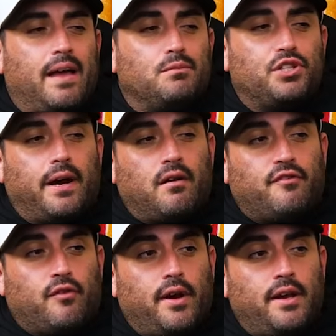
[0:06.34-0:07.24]
am Jared
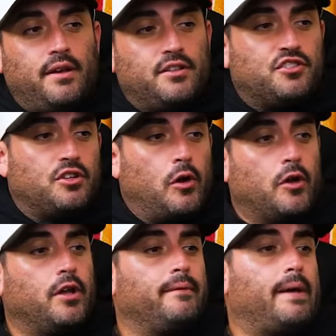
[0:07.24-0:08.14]
Freed. It is so
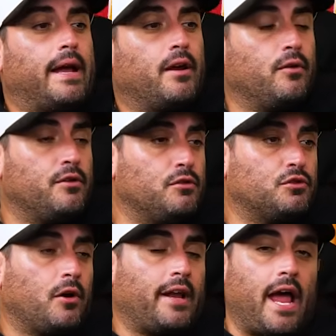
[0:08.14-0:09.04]
good to be back here with you,
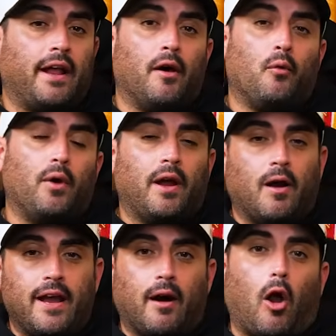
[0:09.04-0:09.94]
Jordana. We
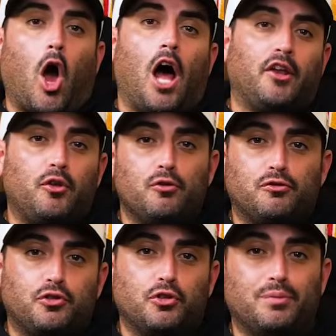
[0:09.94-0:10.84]
are here on
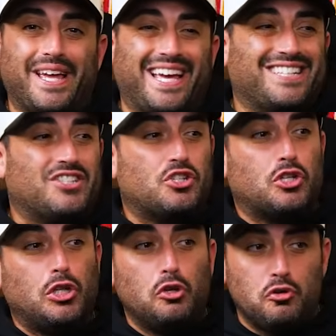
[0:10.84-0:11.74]
YouTube
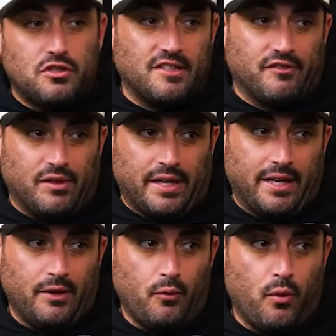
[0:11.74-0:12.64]

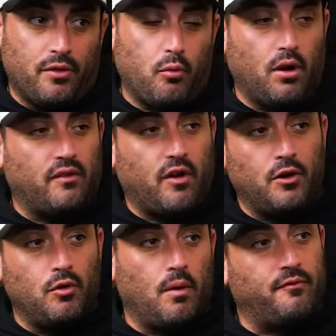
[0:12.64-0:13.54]
exclusively with one of
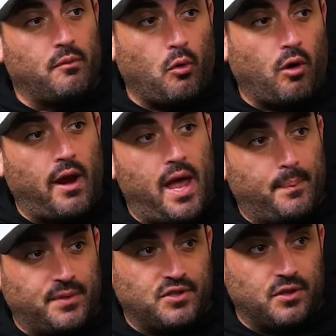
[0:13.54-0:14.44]
our You Up for More
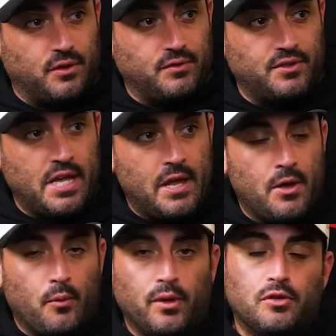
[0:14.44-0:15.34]
episodes.
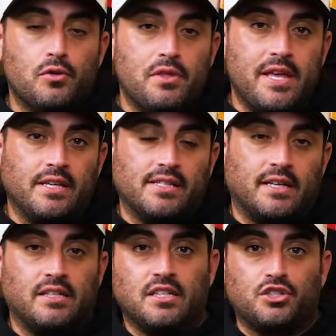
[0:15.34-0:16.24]
We do these
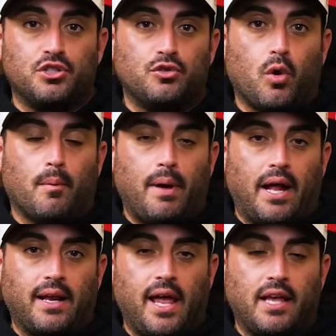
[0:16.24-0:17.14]
in addition to our
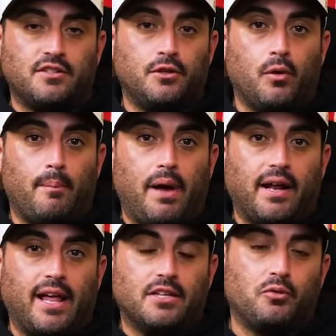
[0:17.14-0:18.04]
podcast, the You Up
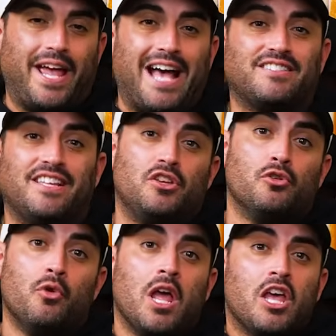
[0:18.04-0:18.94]
Podcast. We ask that
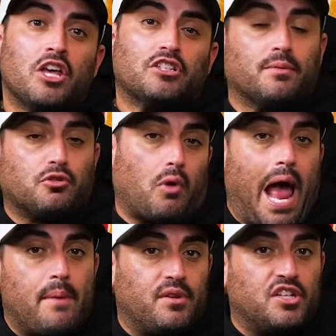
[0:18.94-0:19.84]
you
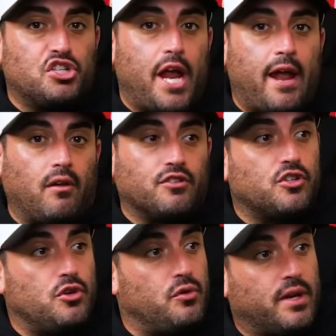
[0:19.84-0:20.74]
subscribe to the channel
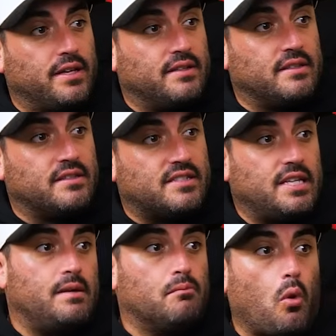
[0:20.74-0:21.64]
so you can
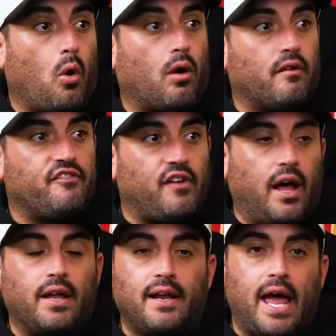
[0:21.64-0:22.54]
see more
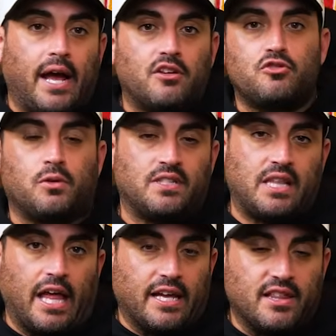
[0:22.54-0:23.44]
fun
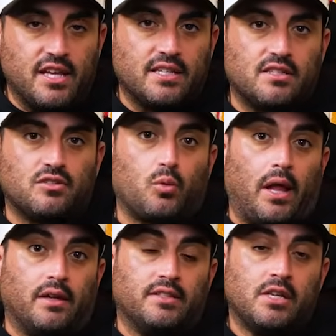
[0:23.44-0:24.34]
extras like this, as
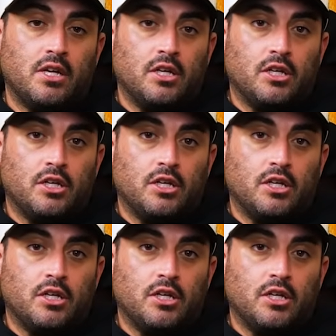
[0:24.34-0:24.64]
well as